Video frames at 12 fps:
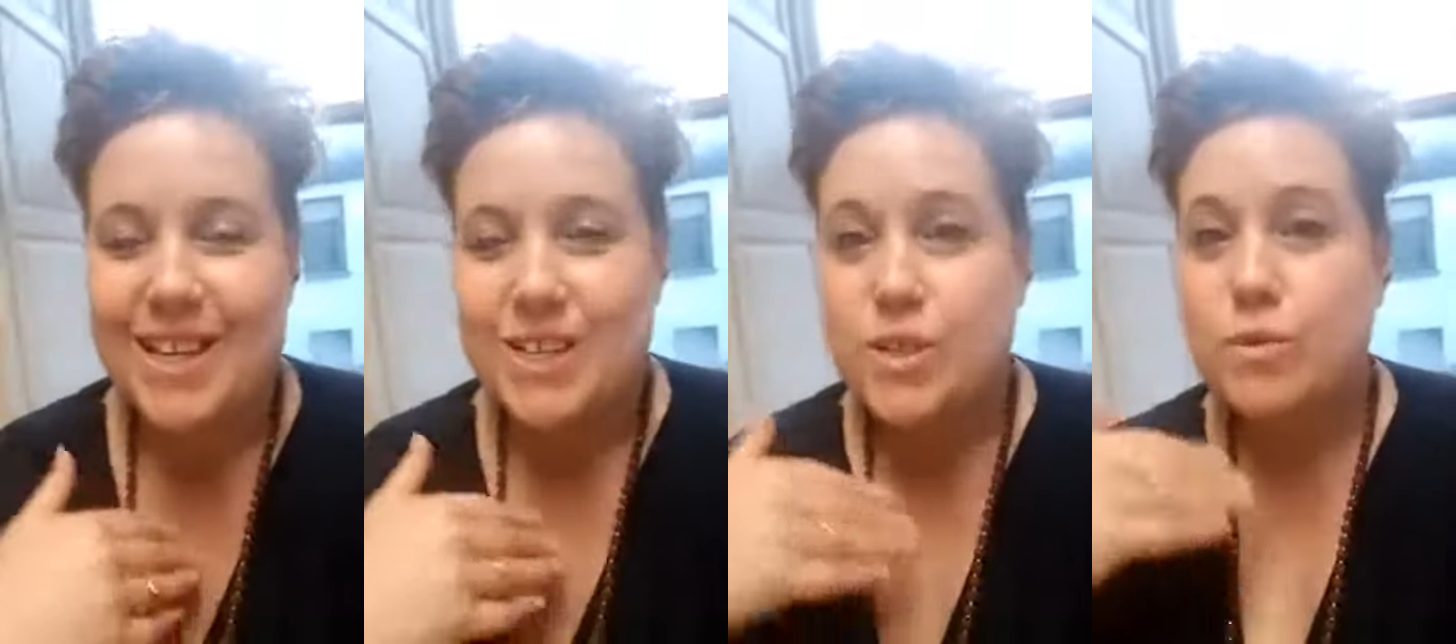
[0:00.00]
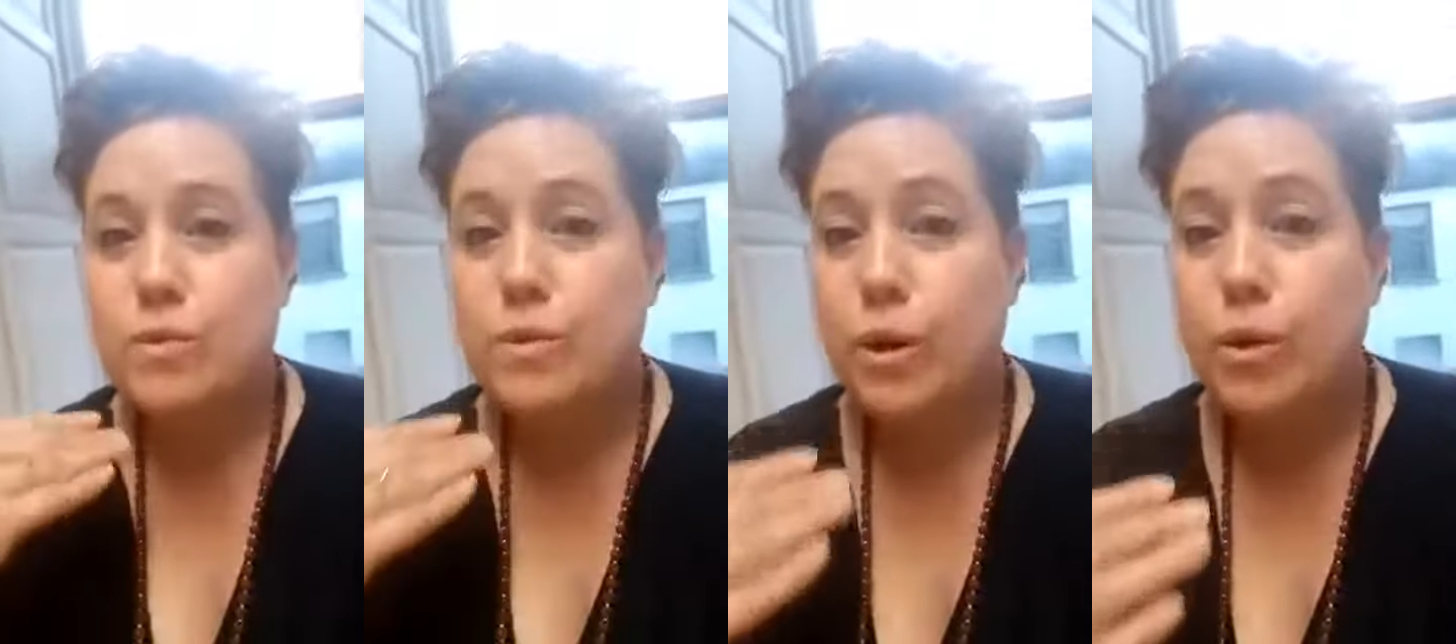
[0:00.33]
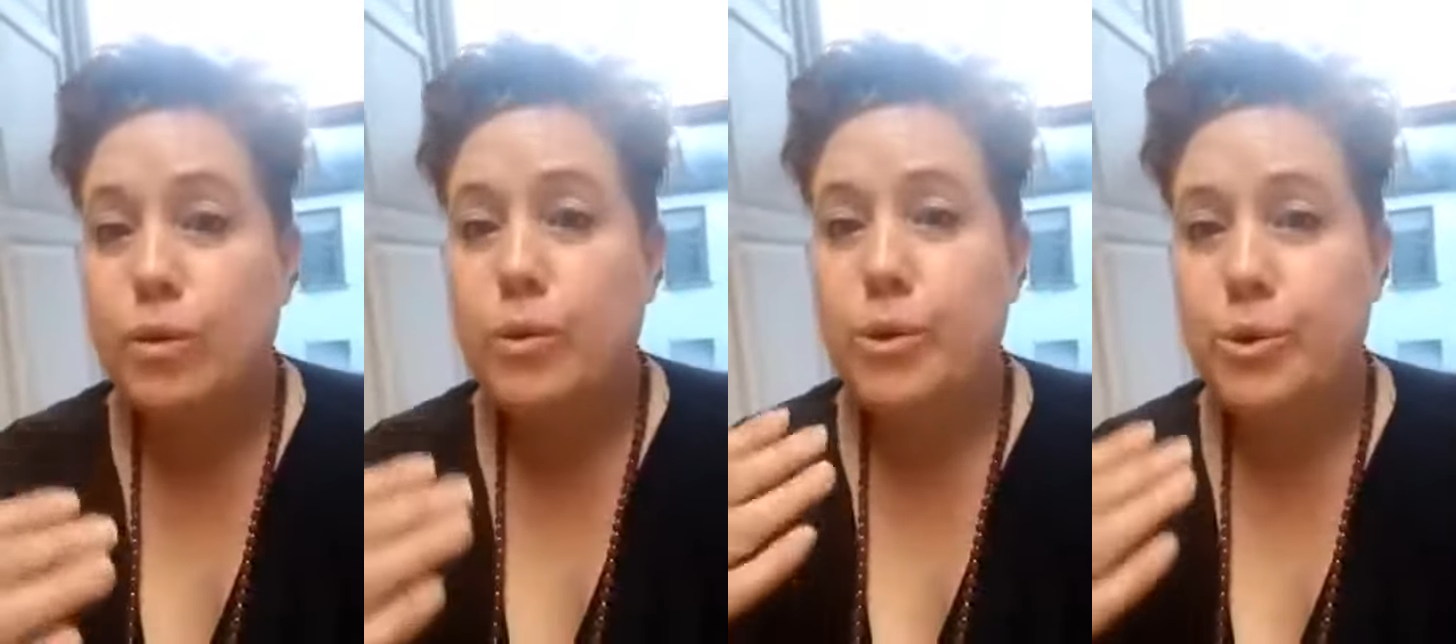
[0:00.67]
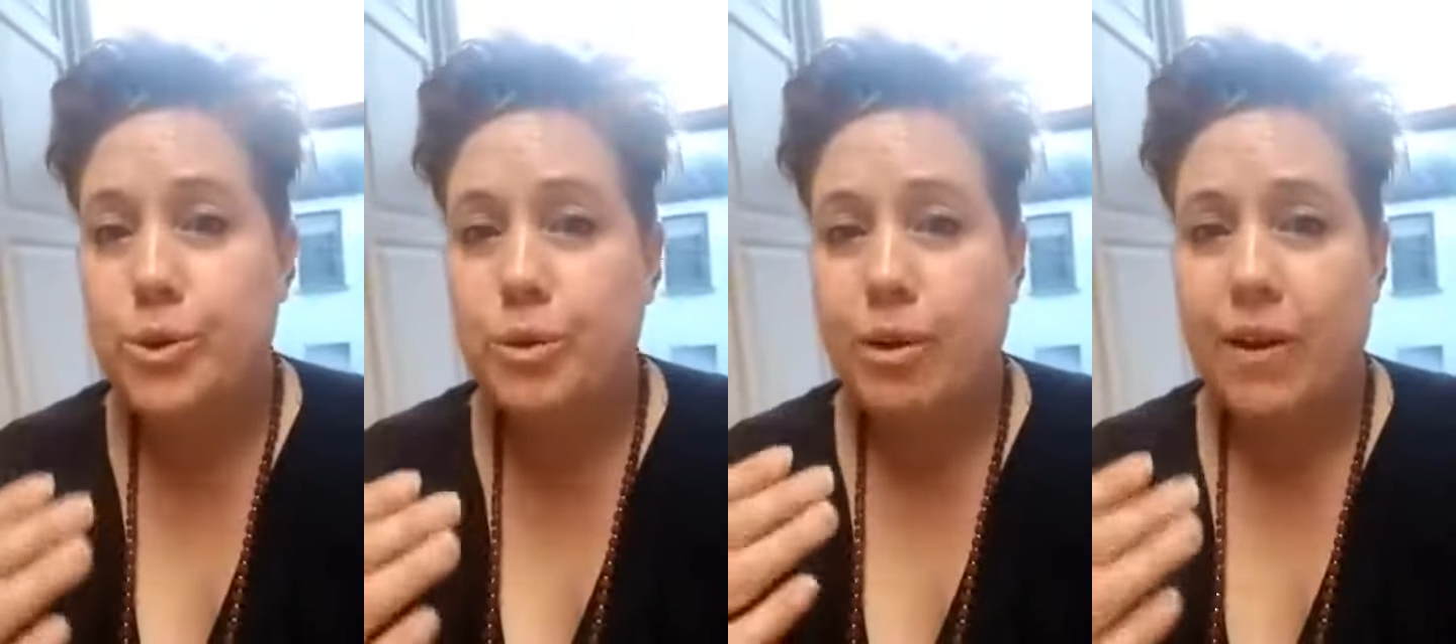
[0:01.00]
So know who
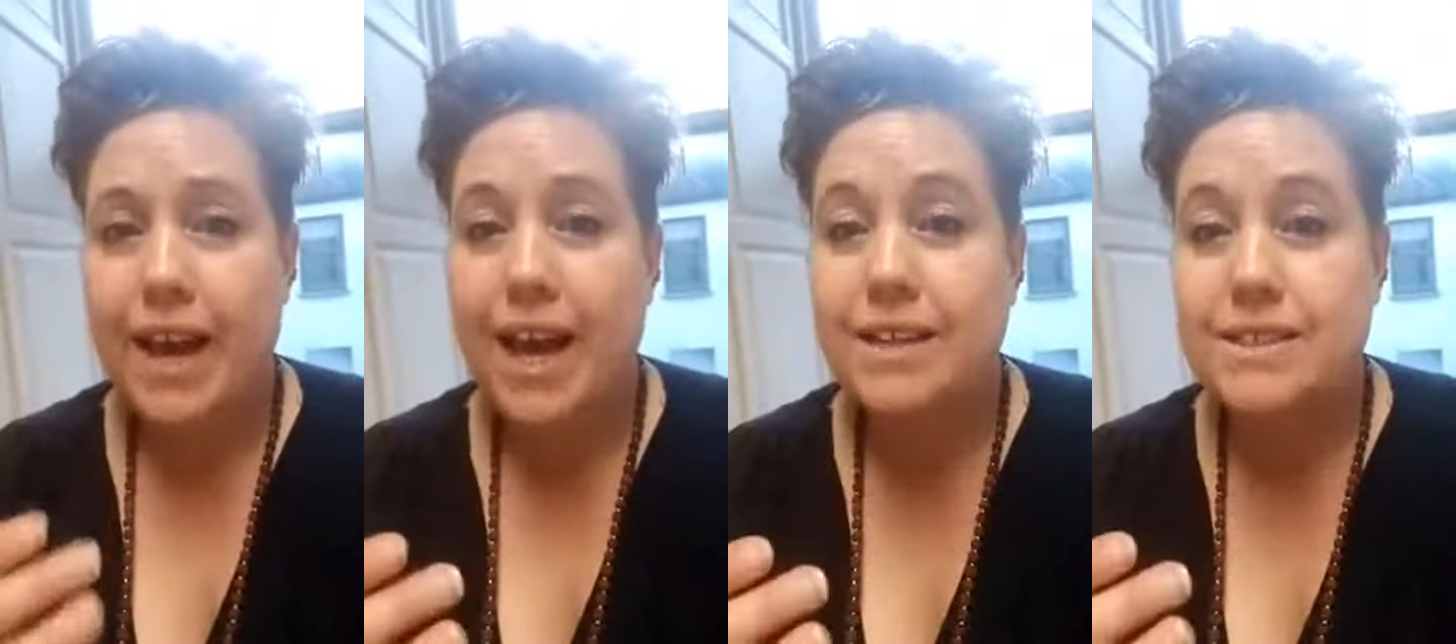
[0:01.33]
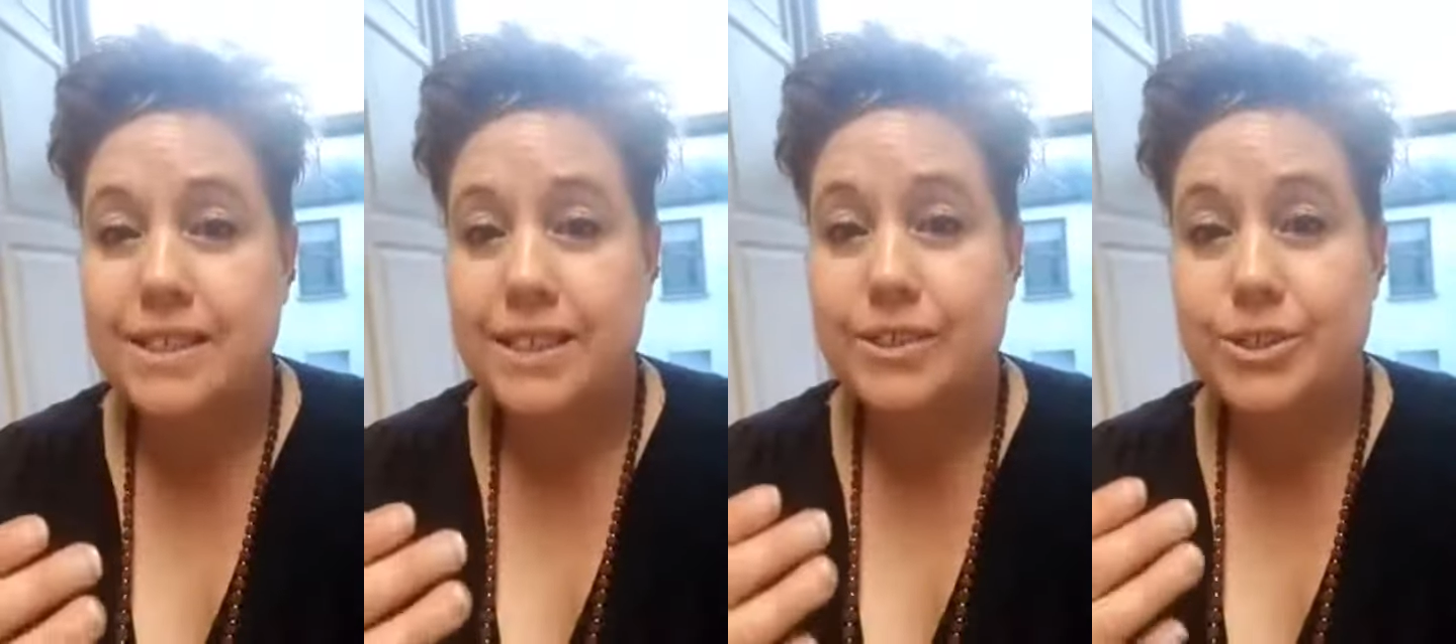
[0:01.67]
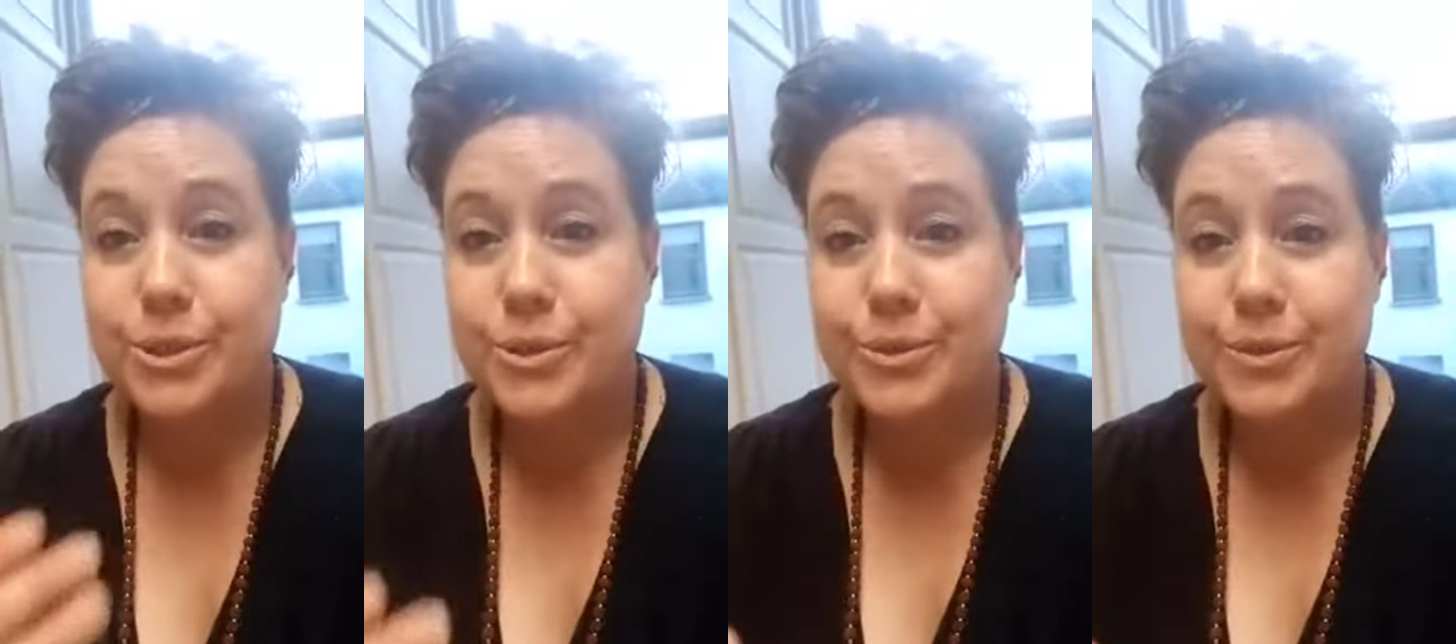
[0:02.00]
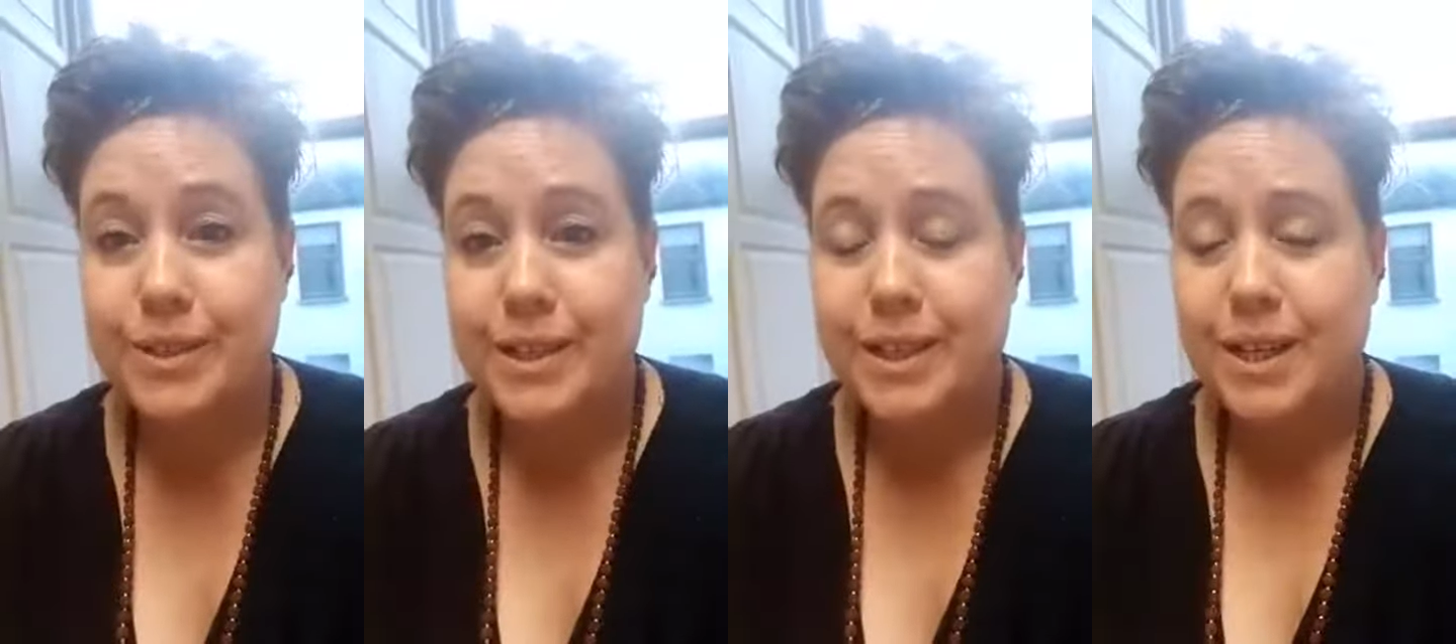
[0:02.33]
you are handing it to,
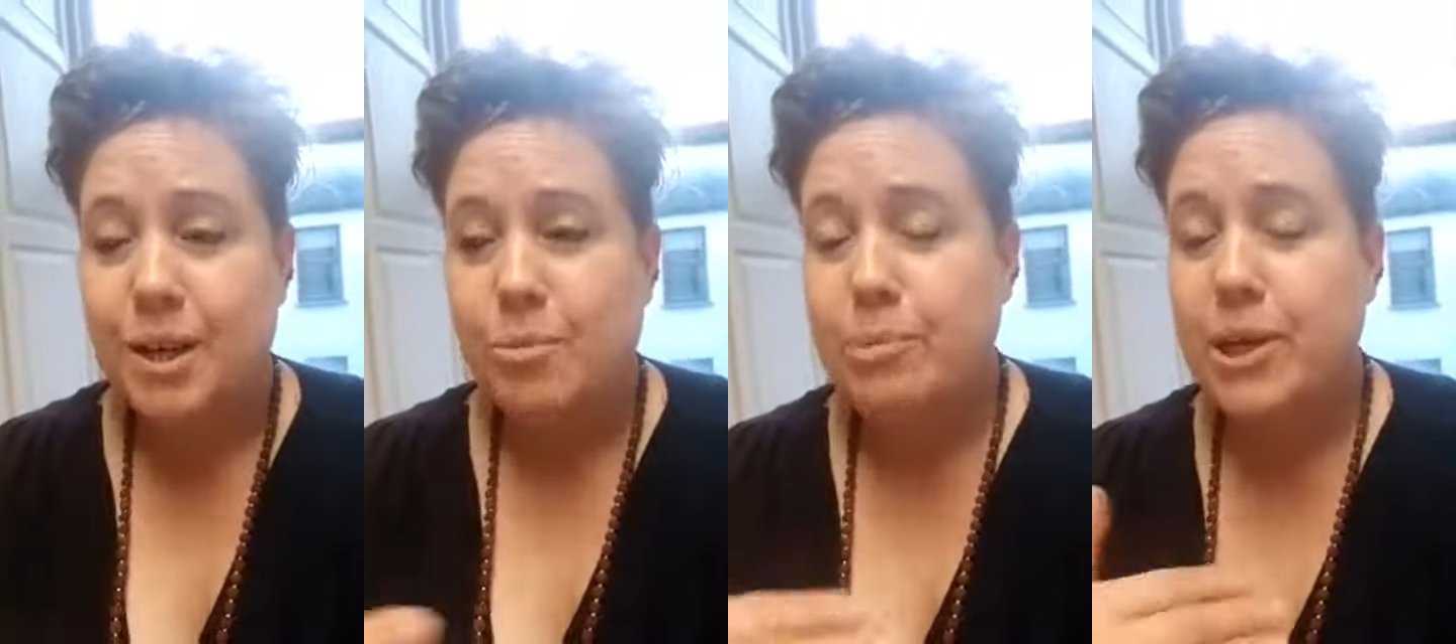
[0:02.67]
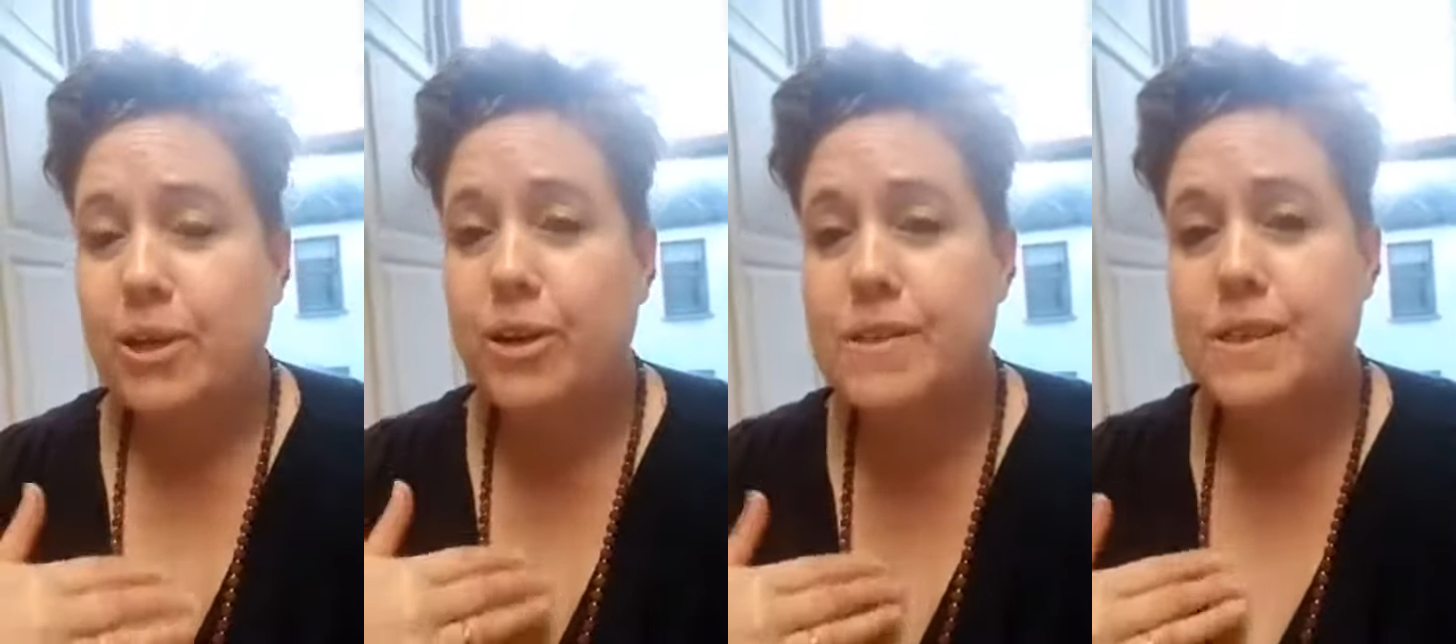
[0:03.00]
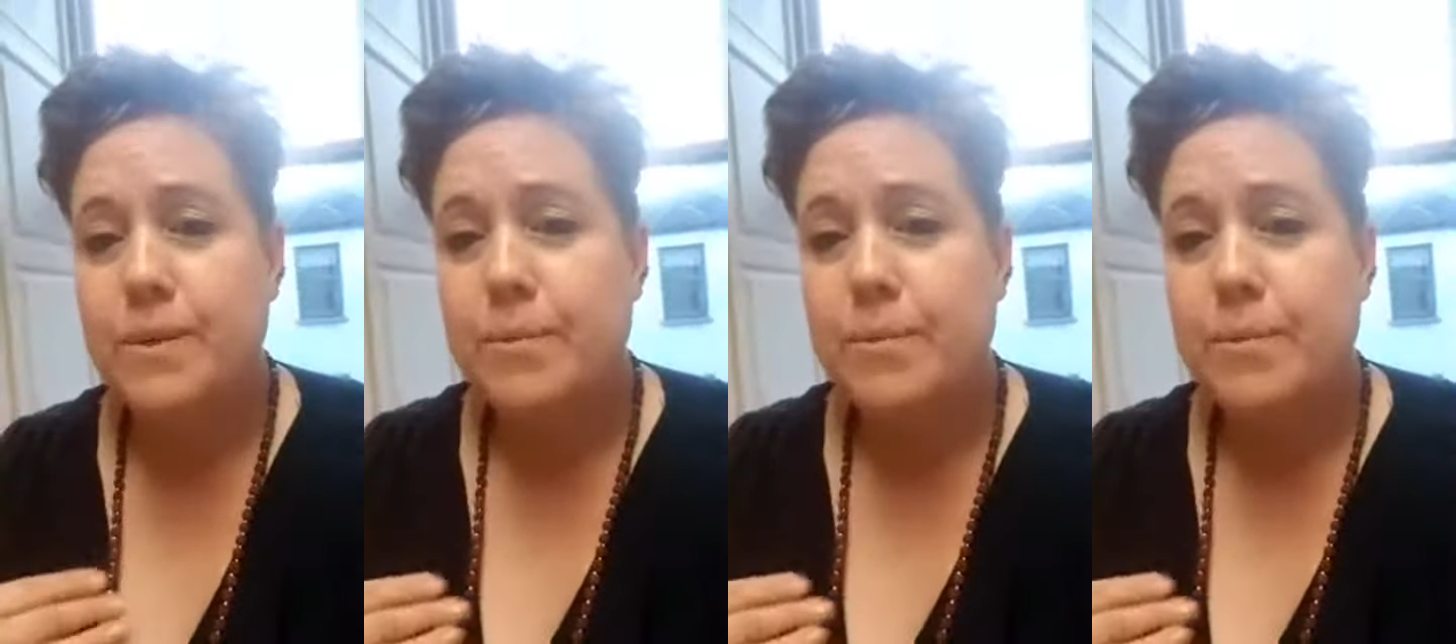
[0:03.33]
because